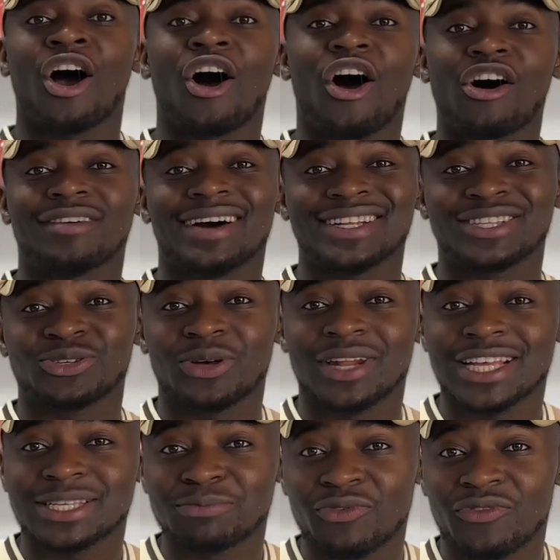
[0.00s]
All right, so
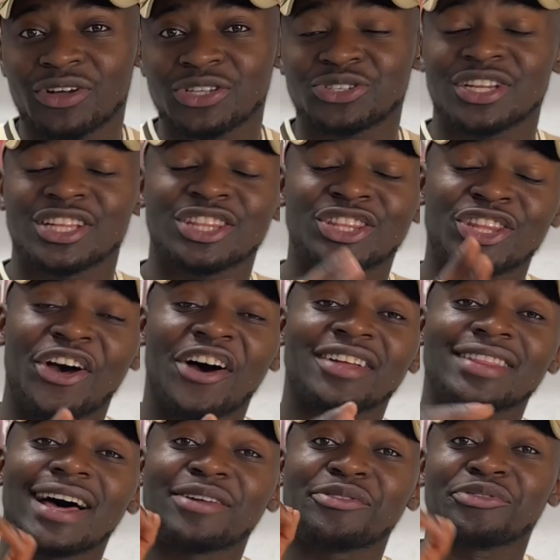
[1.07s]
let's move on to the third
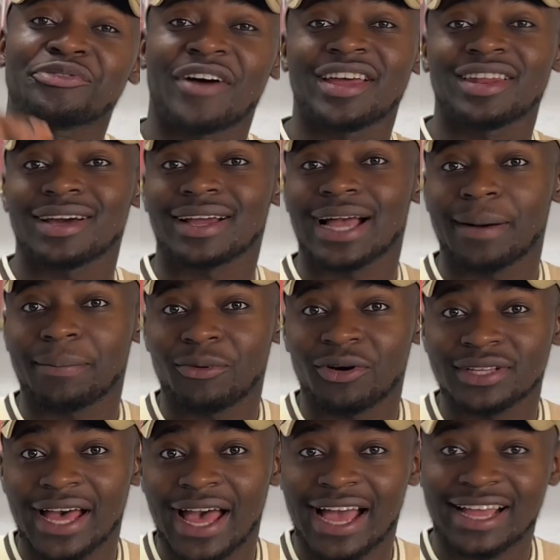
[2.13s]
and final CapCut
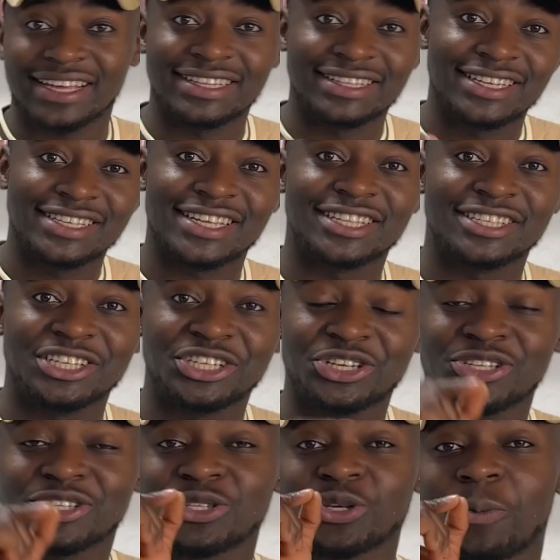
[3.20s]
hack in this edition.
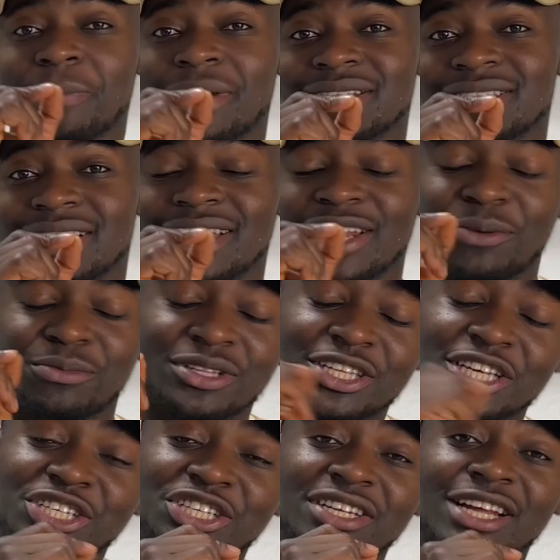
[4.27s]
So basically, I'll be
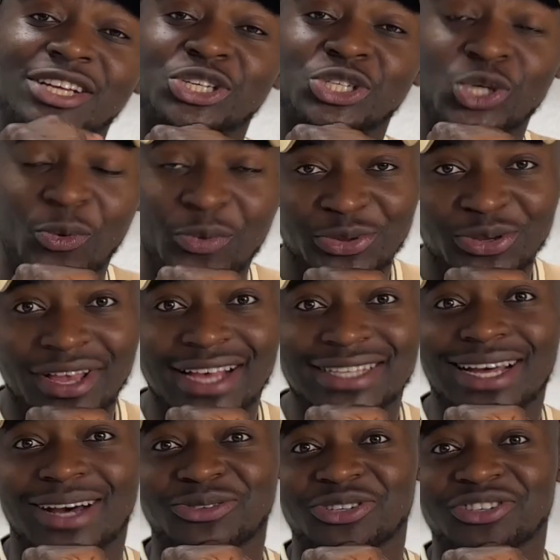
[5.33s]
teaching and showing you guys
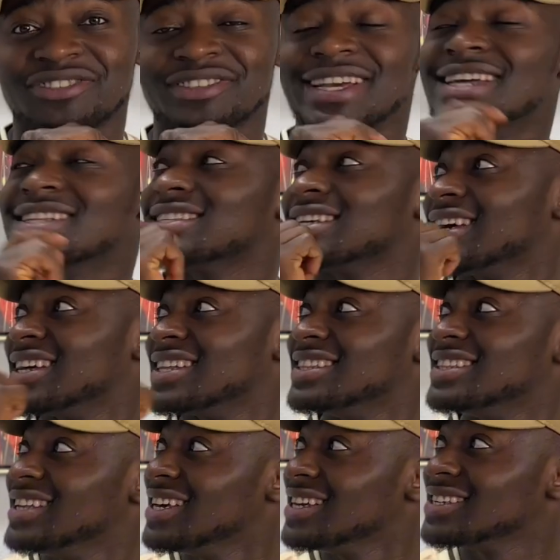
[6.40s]
how to create
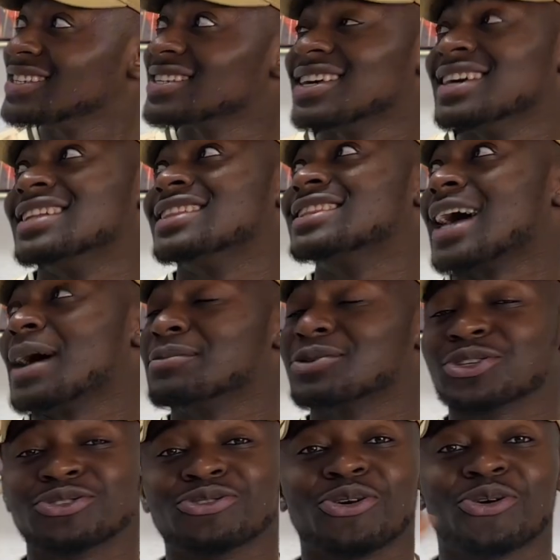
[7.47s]
this time
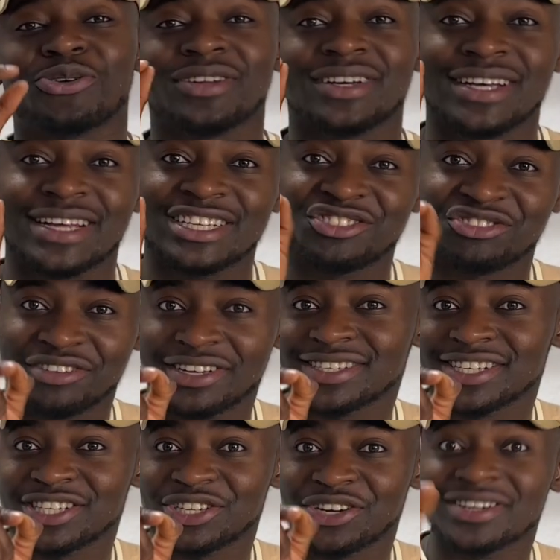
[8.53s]
scroll
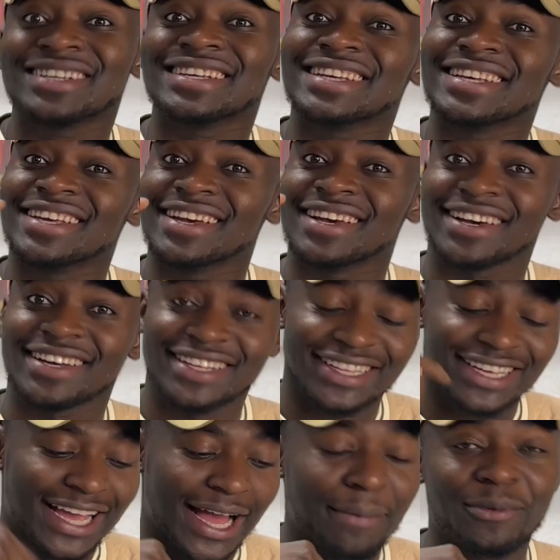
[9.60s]
transition here in
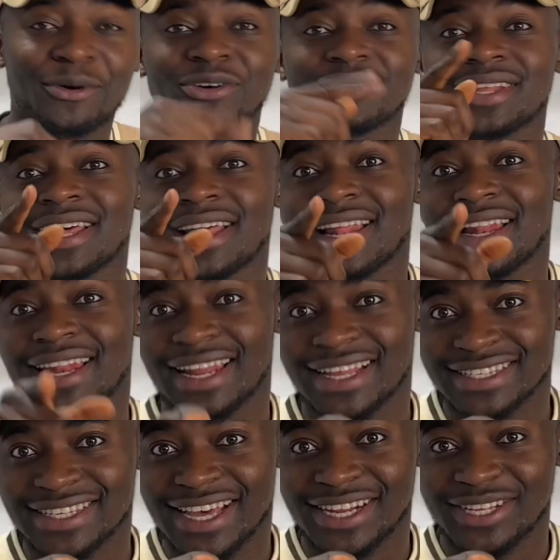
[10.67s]
CapCut. Let's
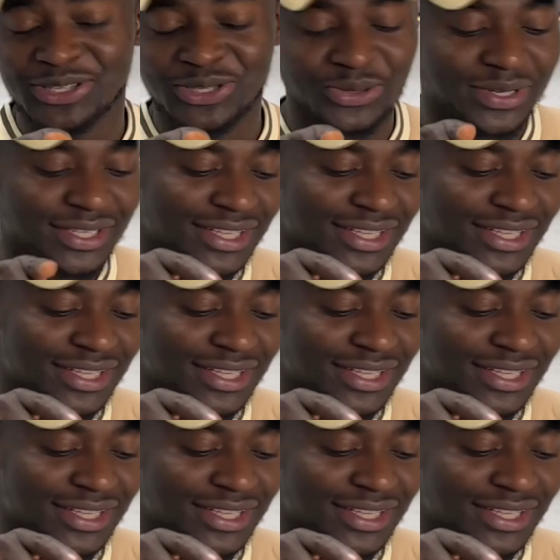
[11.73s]
get into it.